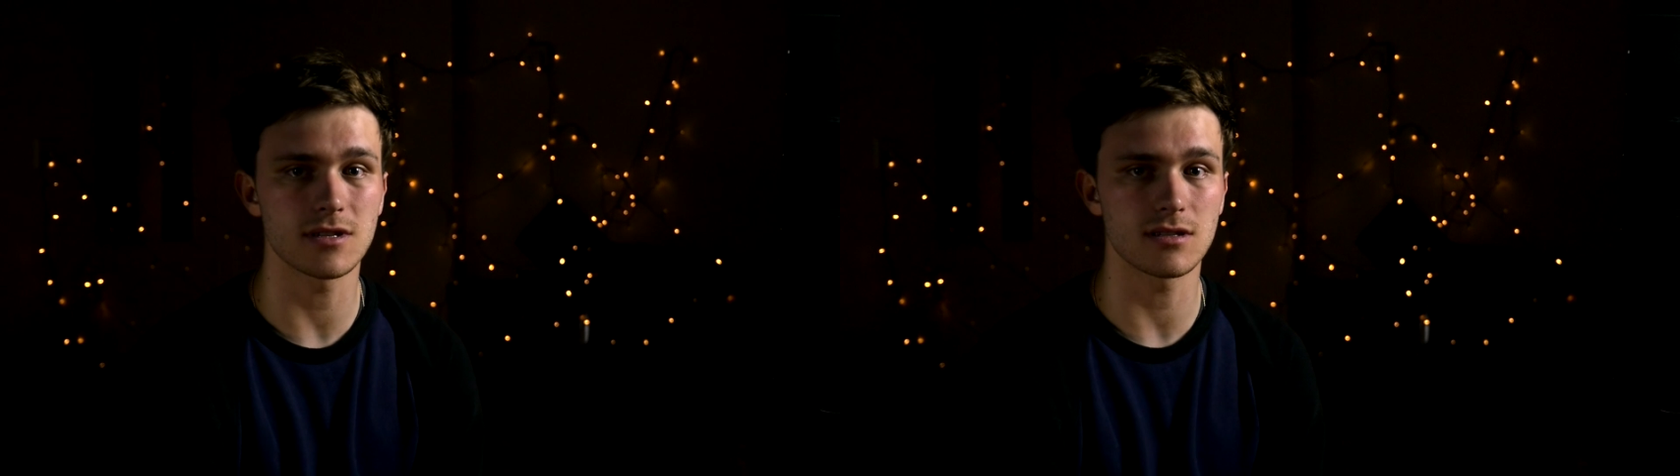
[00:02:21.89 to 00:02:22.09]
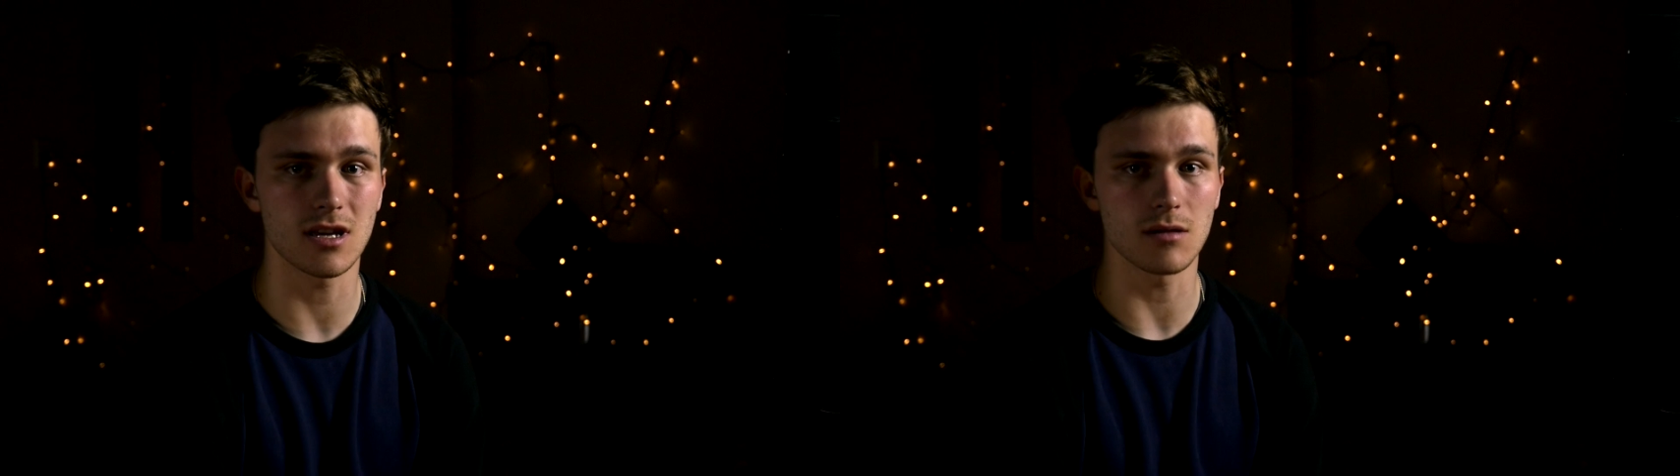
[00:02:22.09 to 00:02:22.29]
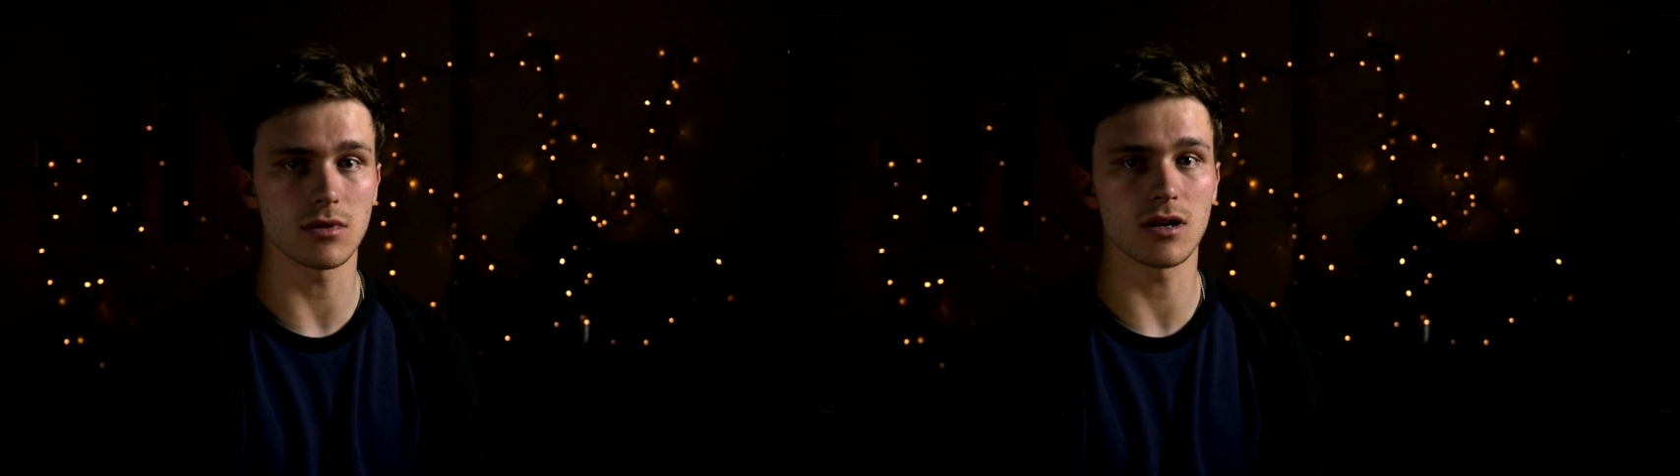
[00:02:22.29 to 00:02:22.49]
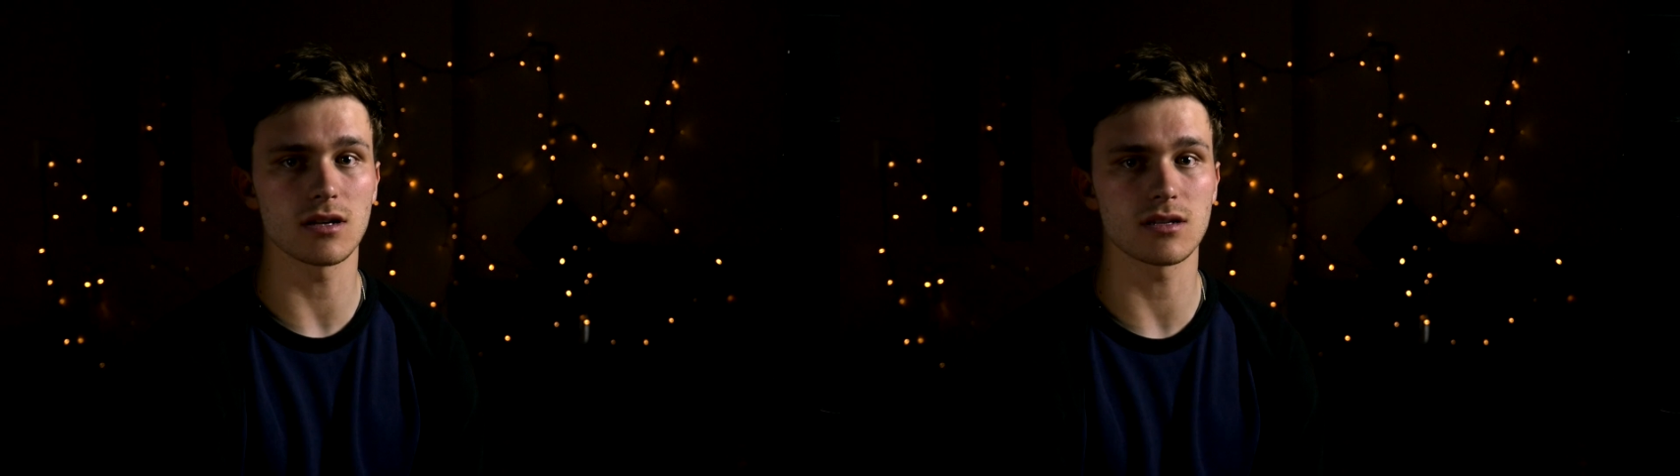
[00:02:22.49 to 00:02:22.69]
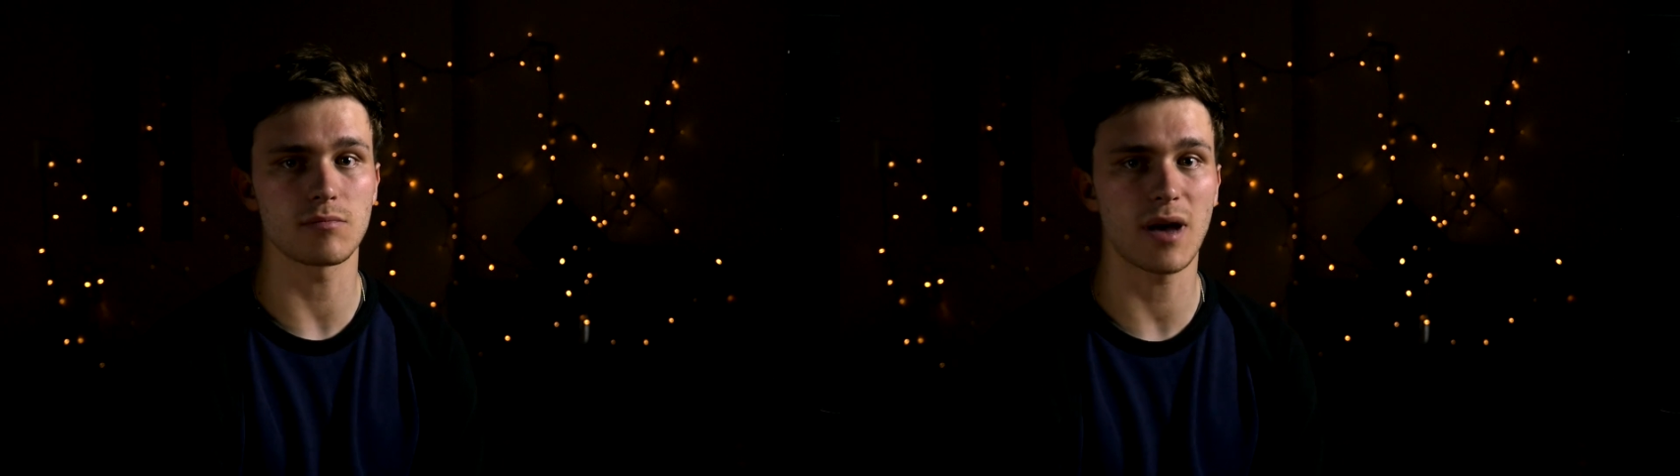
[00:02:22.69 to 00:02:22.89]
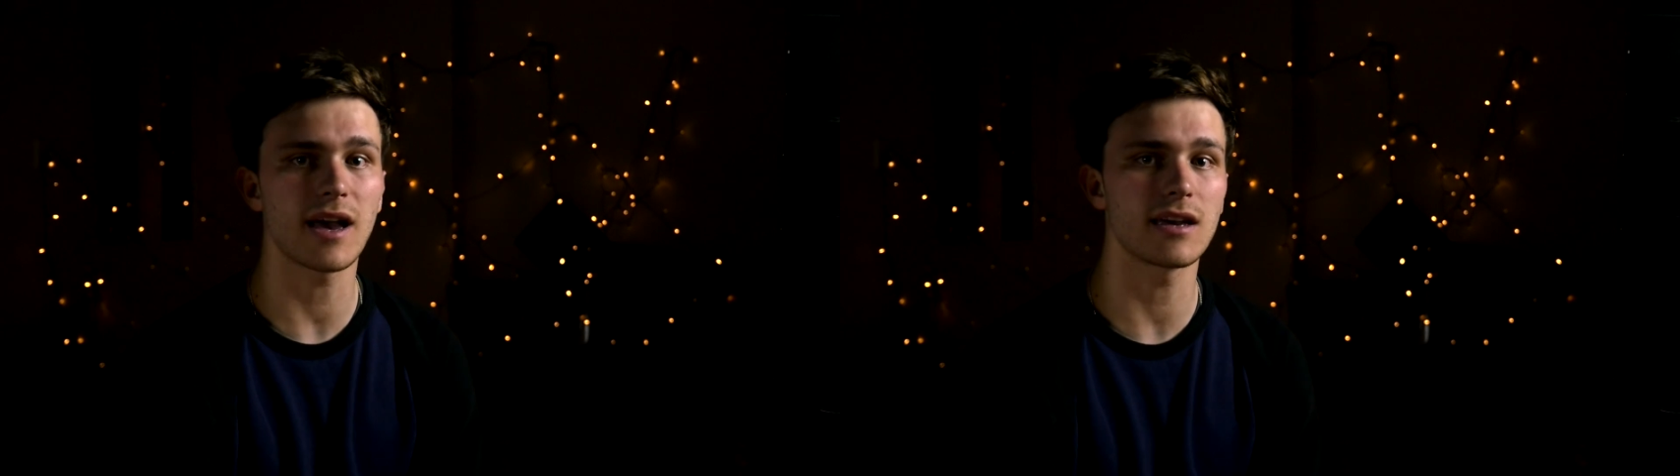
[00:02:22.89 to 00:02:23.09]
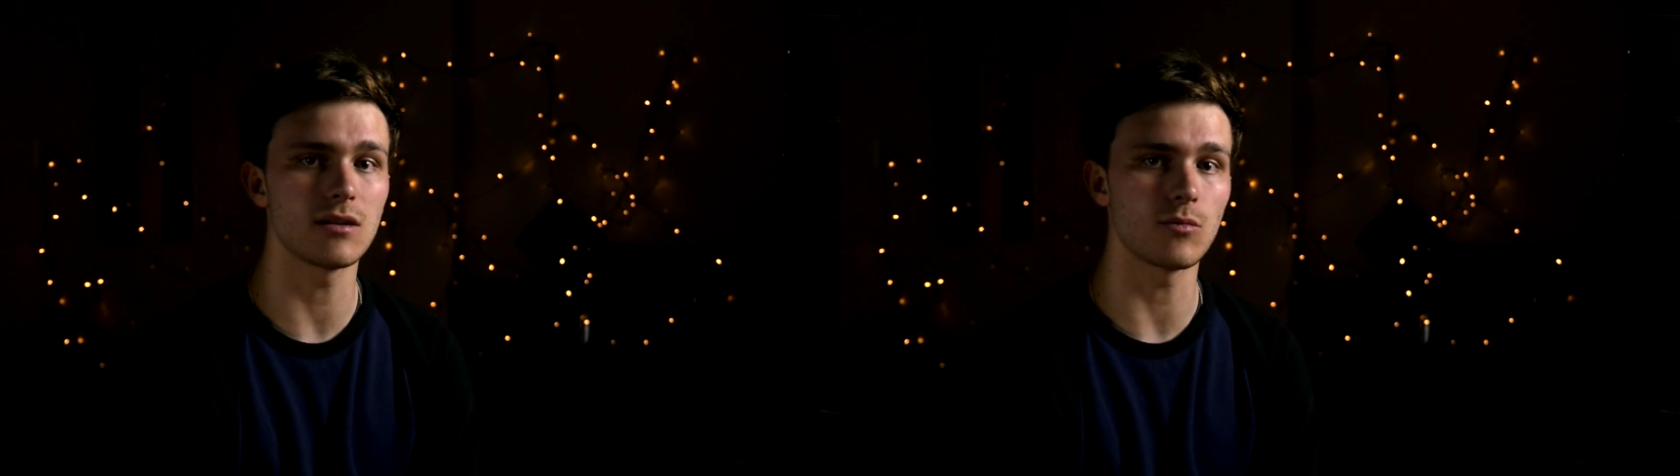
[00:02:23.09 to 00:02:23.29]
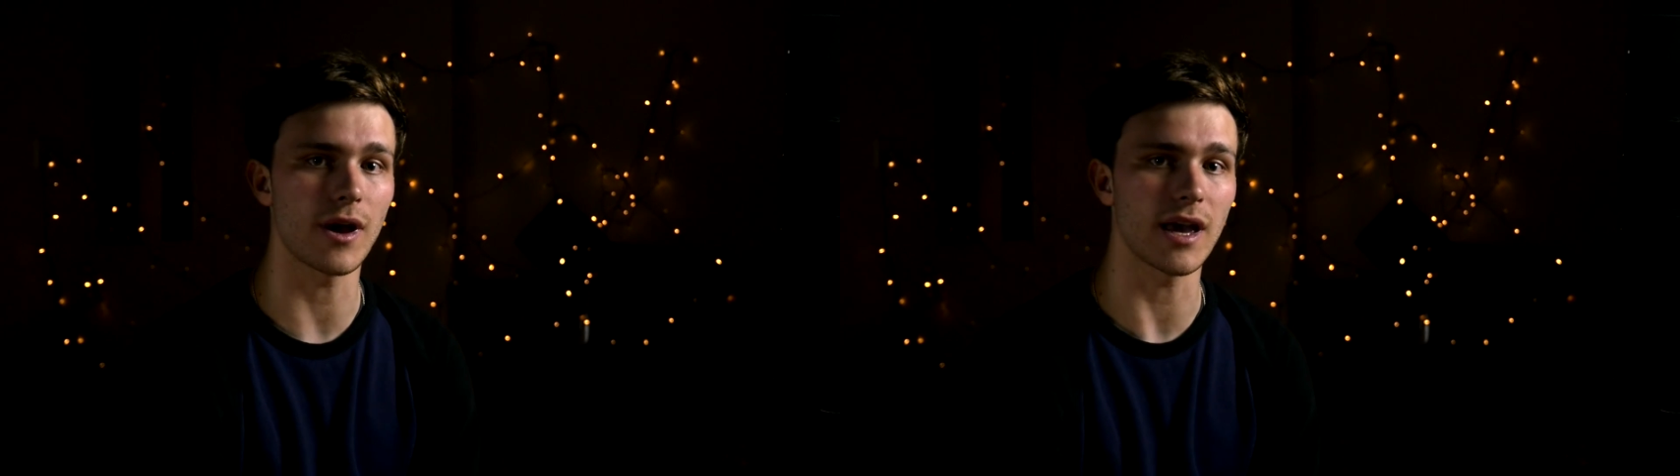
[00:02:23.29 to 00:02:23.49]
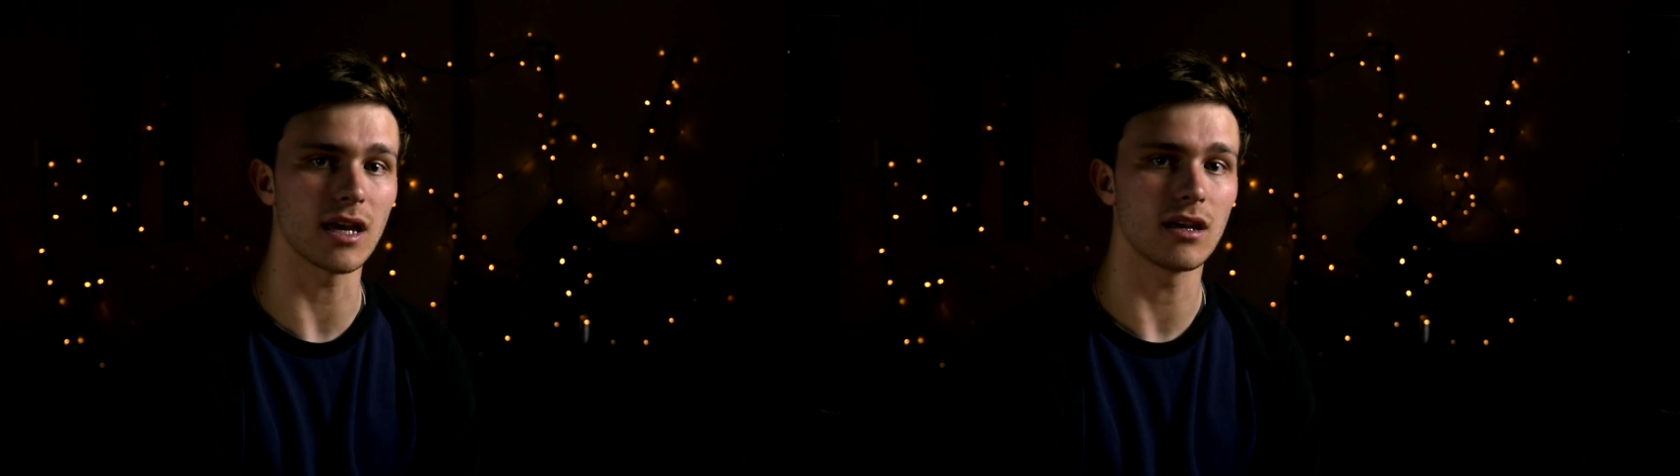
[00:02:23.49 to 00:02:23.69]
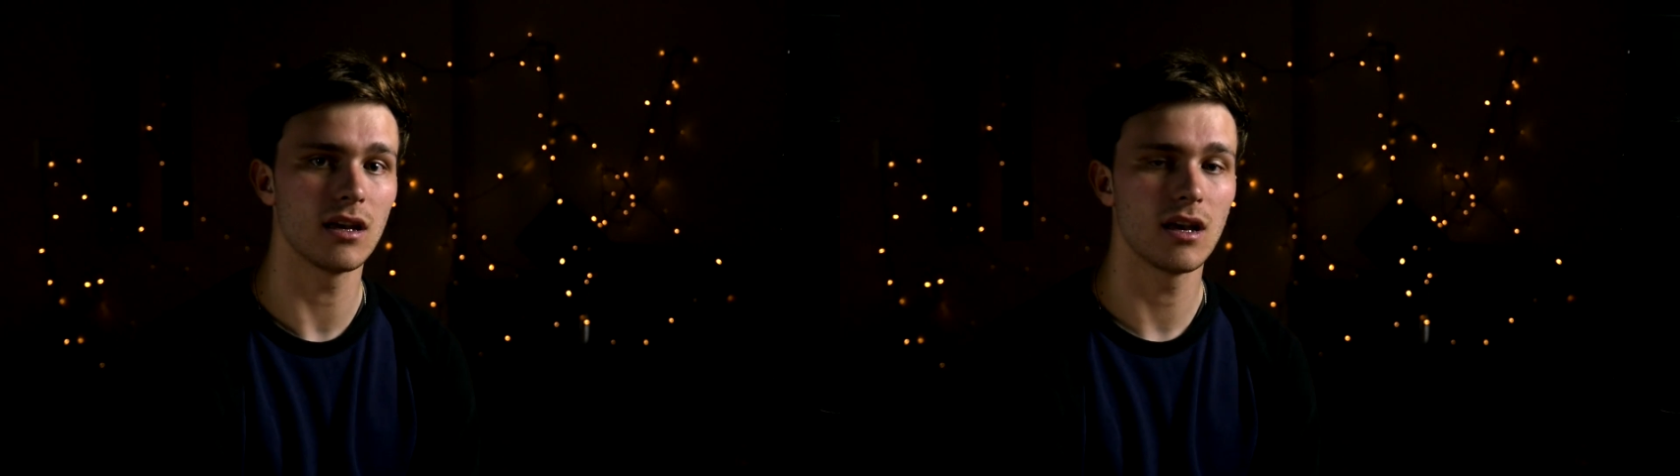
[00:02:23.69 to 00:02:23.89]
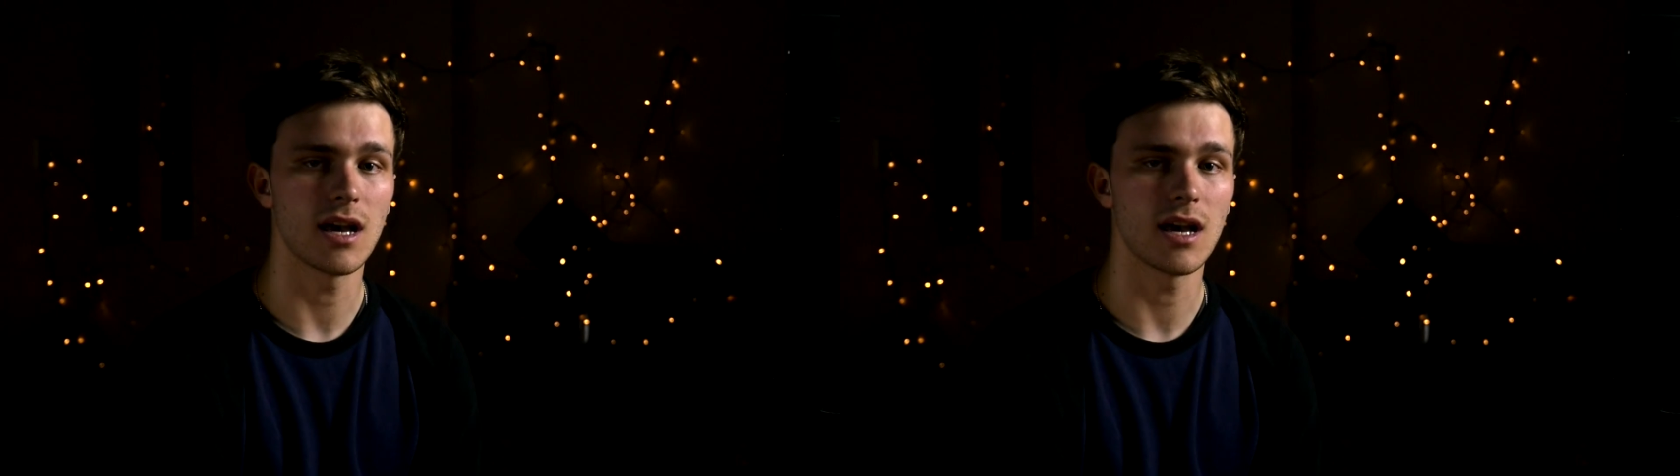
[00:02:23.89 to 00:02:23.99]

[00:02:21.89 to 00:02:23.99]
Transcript: the stabiliser, pack it away,